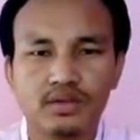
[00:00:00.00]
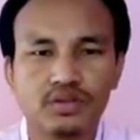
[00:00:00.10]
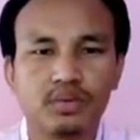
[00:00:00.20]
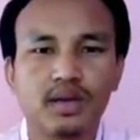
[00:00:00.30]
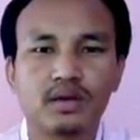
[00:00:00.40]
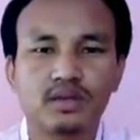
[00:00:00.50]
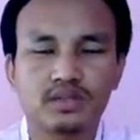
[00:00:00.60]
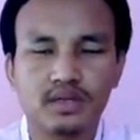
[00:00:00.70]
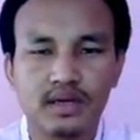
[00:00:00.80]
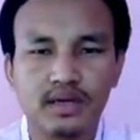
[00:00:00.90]
So we'll
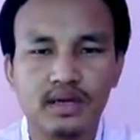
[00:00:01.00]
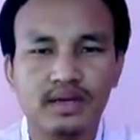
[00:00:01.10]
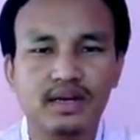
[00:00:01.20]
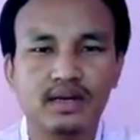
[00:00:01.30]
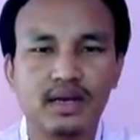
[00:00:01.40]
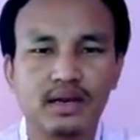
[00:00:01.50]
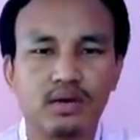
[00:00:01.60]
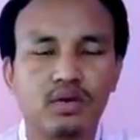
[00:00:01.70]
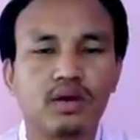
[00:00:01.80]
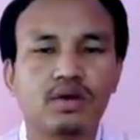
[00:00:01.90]
study in detail
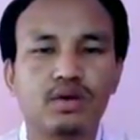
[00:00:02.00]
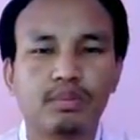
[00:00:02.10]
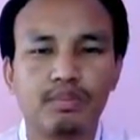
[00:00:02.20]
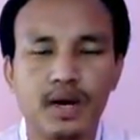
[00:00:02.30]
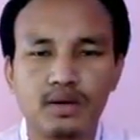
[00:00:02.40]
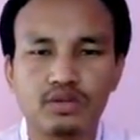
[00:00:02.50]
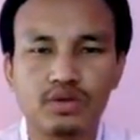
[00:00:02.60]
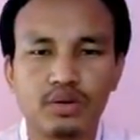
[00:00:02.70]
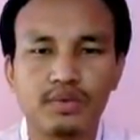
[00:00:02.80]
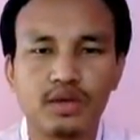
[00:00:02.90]
all the parts
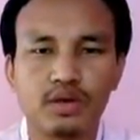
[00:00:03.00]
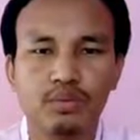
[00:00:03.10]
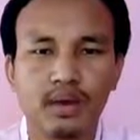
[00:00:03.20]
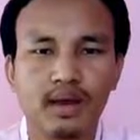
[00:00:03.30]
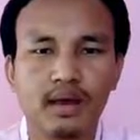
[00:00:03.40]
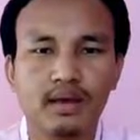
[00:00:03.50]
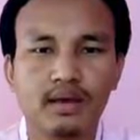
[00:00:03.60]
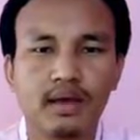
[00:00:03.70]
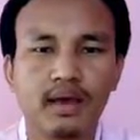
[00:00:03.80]
of the human eye